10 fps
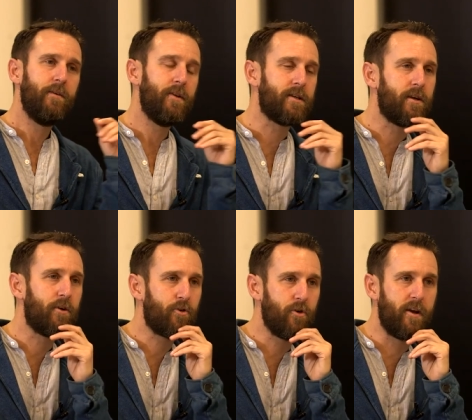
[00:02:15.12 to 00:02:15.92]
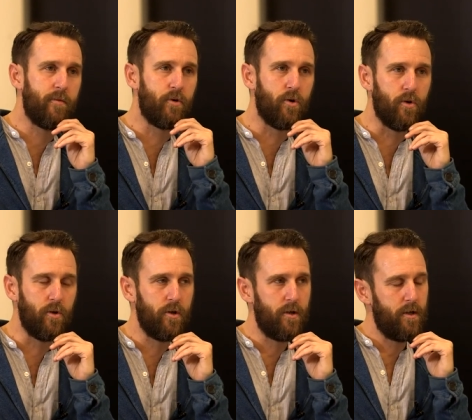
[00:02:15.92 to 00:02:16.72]
this
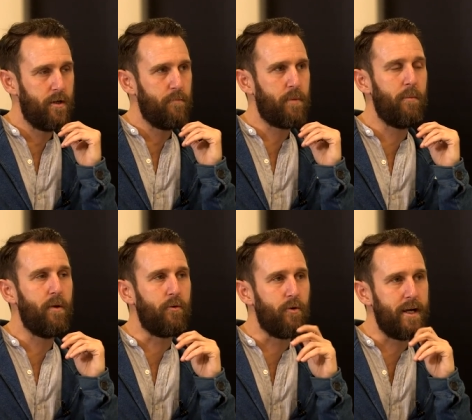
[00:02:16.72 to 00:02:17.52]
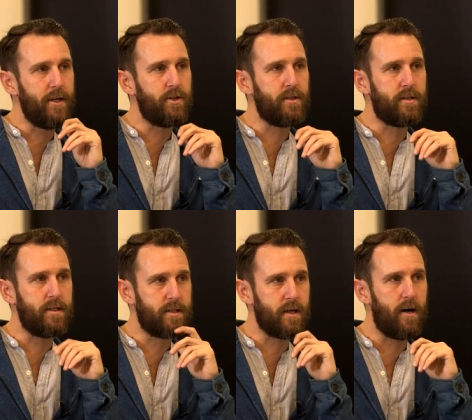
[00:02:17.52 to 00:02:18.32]
incredible public relations
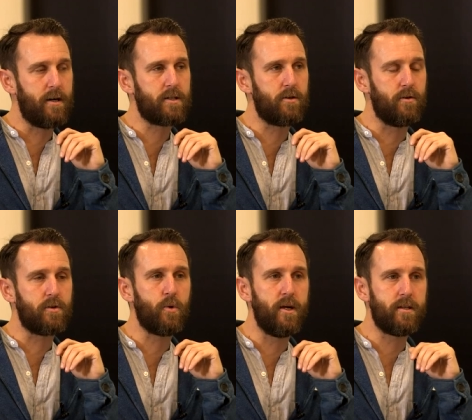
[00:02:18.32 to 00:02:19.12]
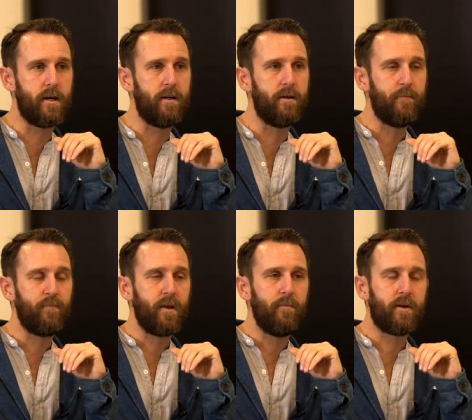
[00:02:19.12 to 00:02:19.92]
disaster on Twitter
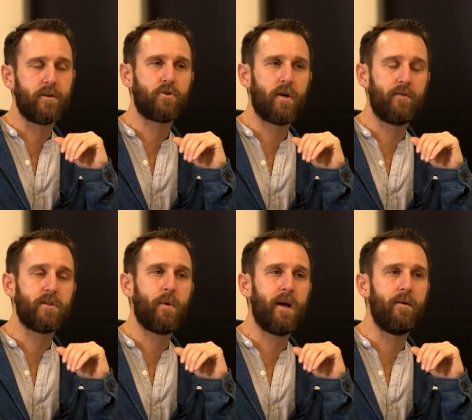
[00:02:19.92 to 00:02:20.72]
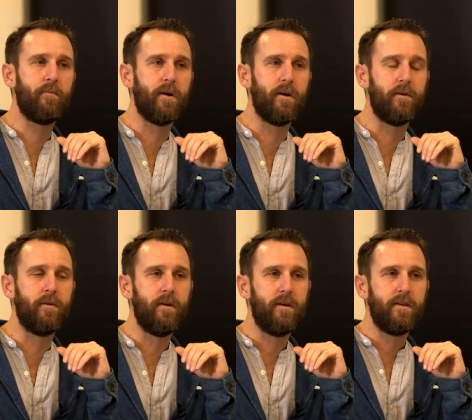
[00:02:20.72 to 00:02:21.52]
because Travis Pangburn
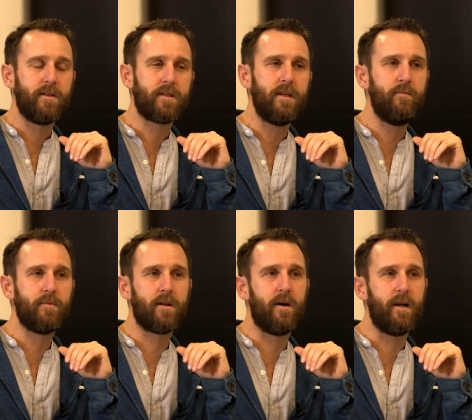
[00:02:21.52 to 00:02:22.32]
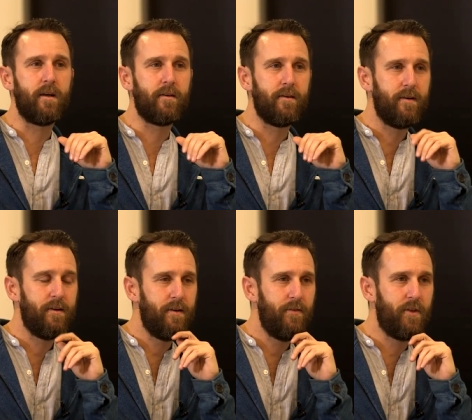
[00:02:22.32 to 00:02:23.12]
seems like
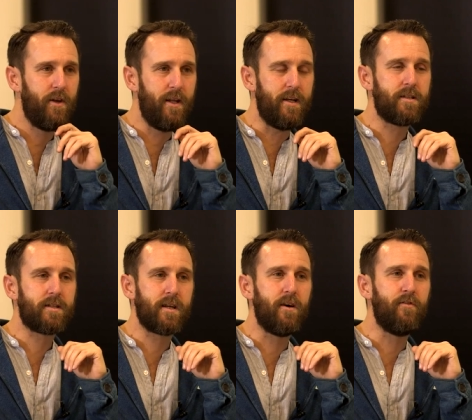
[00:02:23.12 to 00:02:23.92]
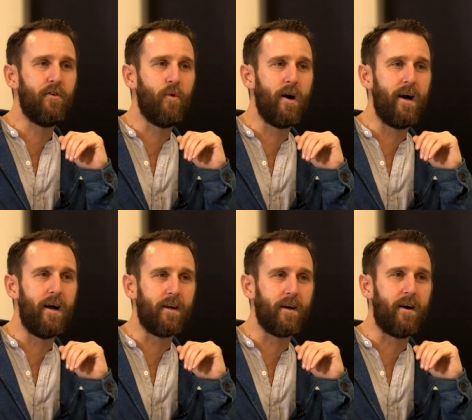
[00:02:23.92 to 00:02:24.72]
the least self
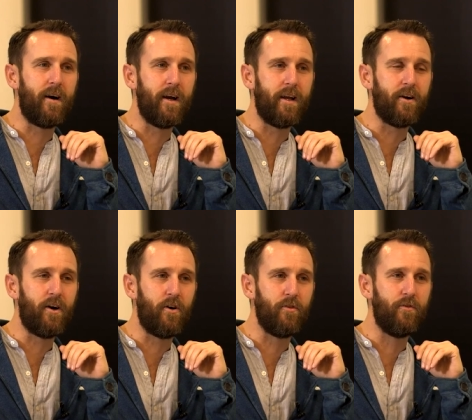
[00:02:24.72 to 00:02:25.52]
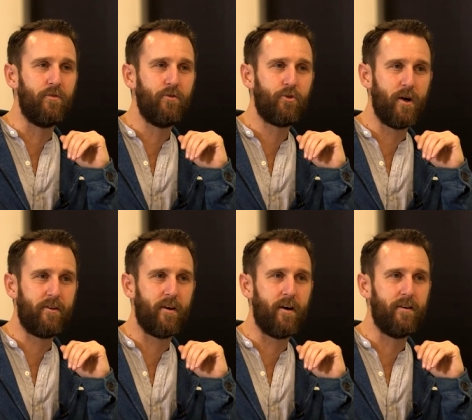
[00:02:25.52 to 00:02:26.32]
aware guy on
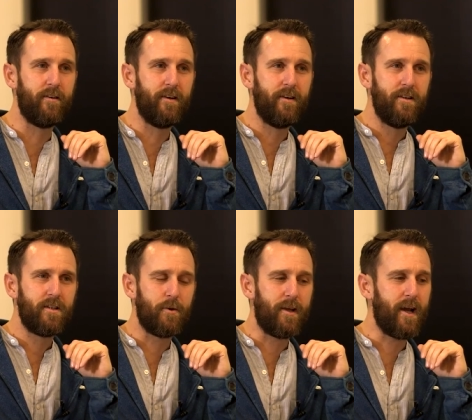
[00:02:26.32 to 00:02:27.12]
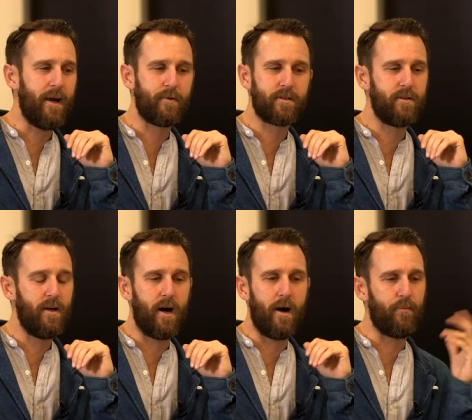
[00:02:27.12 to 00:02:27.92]
Twitter. So he kept
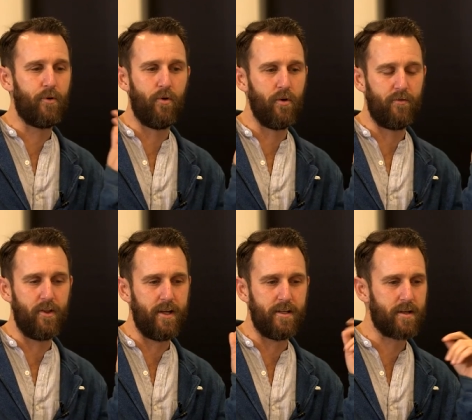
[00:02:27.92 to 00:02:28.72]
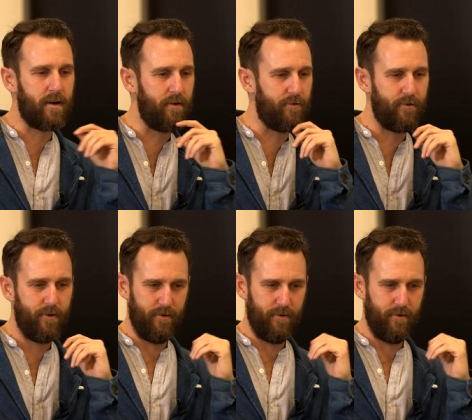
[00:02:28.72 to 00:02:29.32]
up all of these kind of